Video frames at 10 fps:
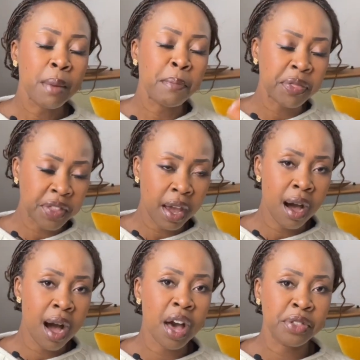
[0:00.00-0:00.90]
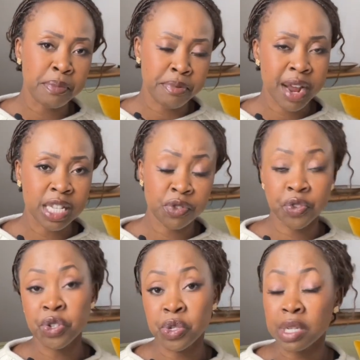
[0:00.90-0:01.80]
But there are other brands for
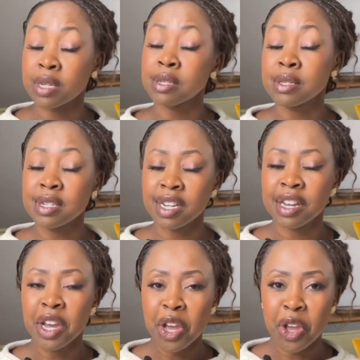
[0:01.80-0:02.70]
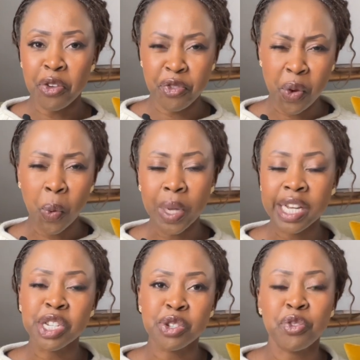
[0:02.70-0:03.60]
you to consider if you're
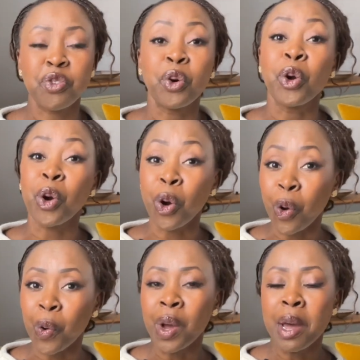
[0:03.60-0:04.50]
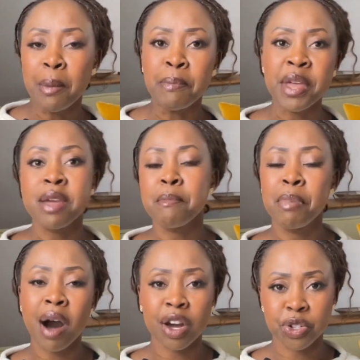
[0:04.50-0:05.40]
willing to forgo being
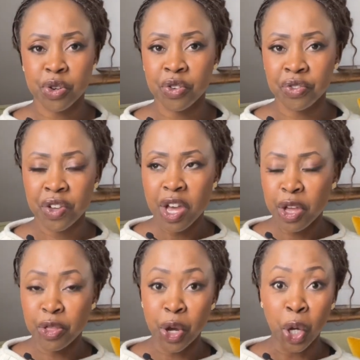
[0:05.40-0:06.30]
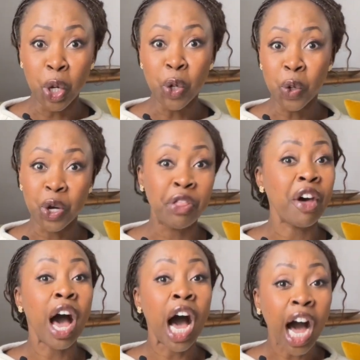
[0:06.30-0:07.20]
part of the allure, the
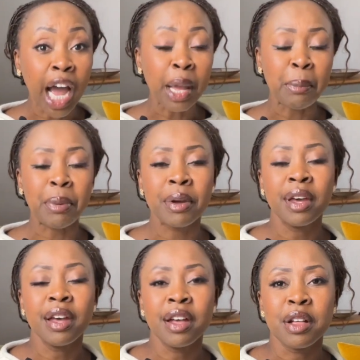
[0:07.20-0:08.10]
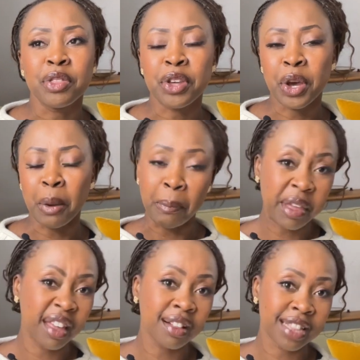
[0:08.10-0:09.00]
hype, the
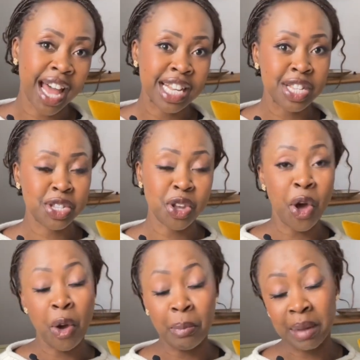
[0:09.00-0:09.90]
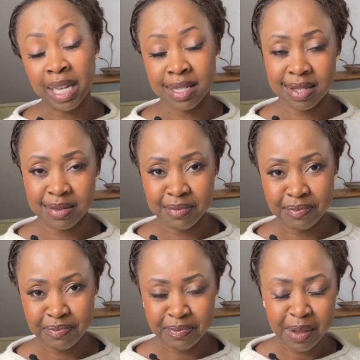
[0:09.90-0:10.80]
appeal that is Hermes.
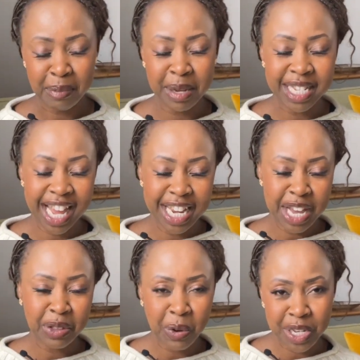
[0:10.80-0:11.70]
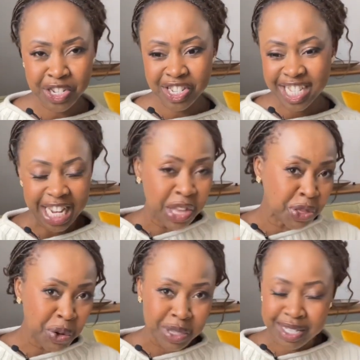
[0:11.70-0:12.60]
But any other questions, any
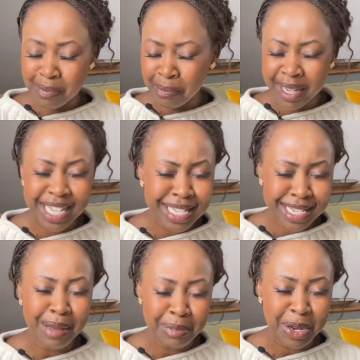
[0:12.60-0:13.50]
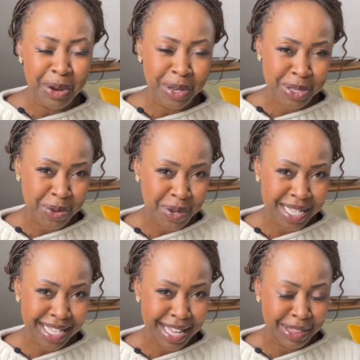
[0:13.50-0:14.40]
thoughts, please let me know as
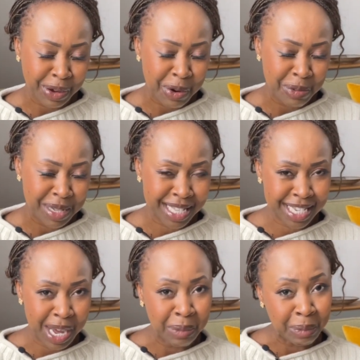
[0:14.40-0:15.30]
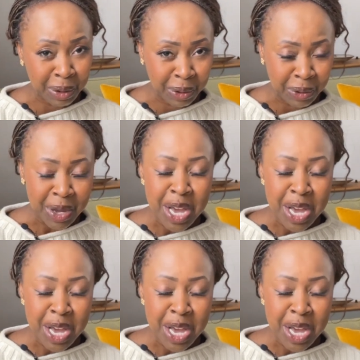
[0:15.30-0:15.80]
always in the comments down below.